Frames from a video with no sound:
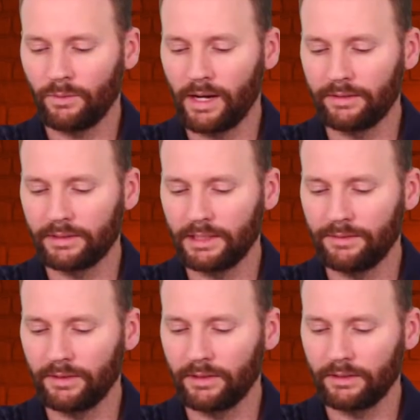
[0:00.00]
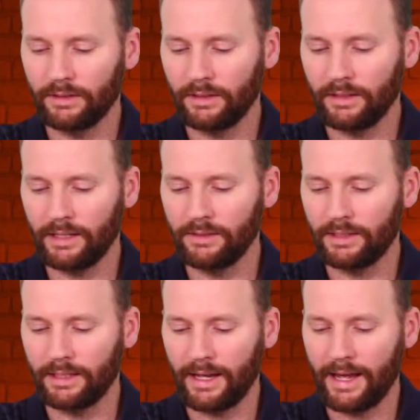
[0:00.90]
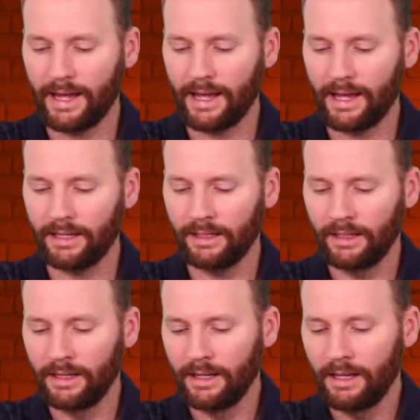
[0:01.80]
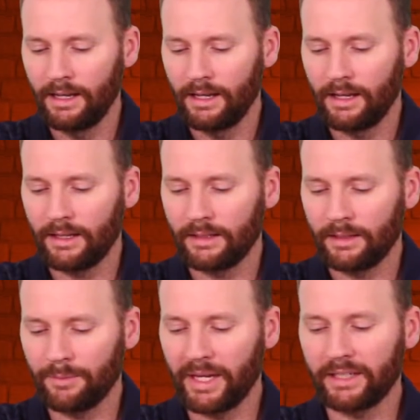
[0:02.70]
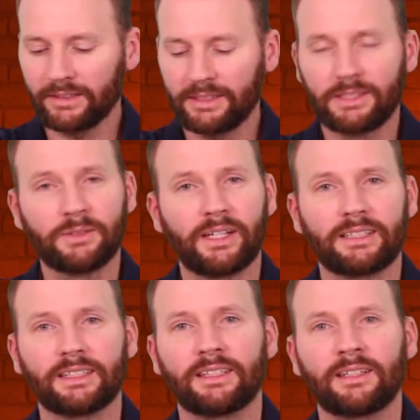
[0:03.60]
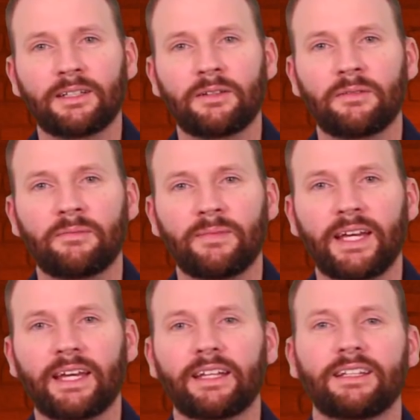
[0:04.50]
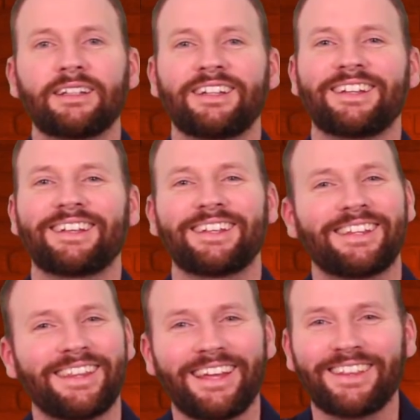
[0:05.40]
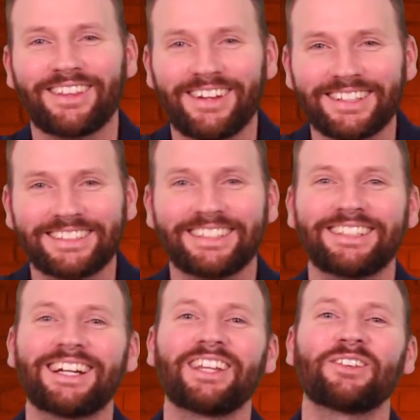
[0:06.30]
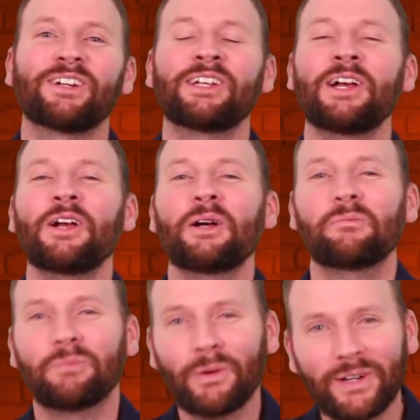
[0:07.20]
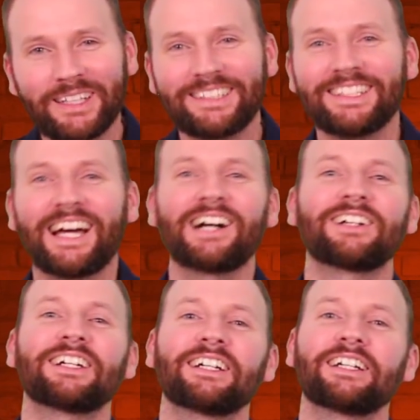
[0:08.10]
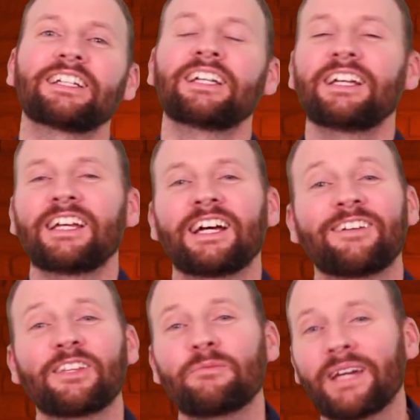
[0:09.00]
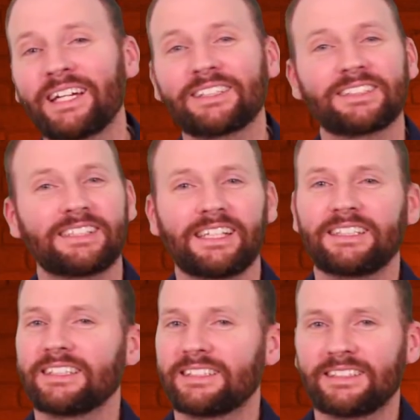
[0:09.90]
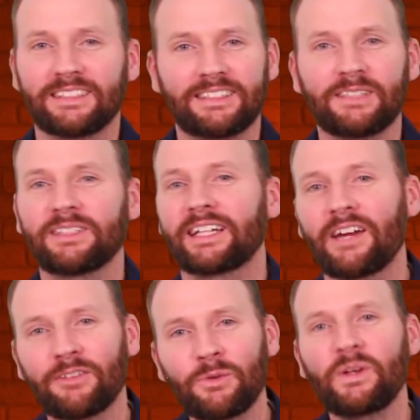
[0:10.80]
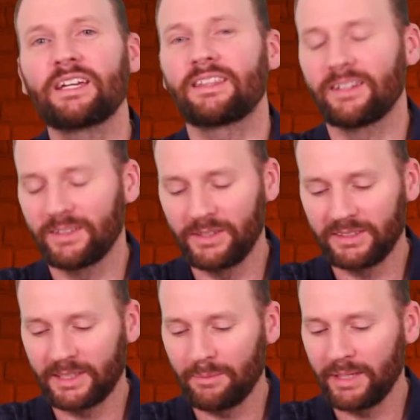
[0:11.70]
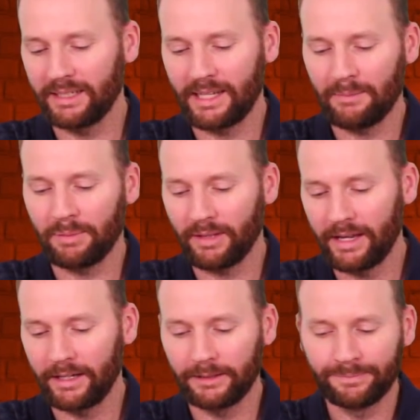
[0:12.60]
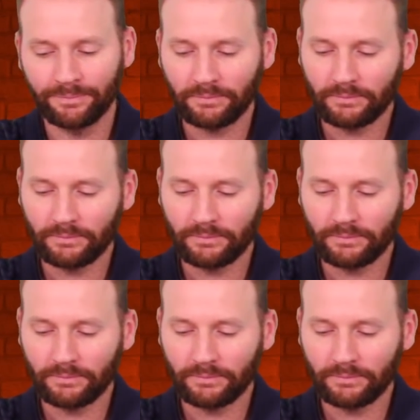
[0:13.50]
wide receiver that you can add. The Bengals situation, man, they've lost another one. Boyd's now hurt. I mean, the Bengals, they just, it seems like every week they're losing a big name player.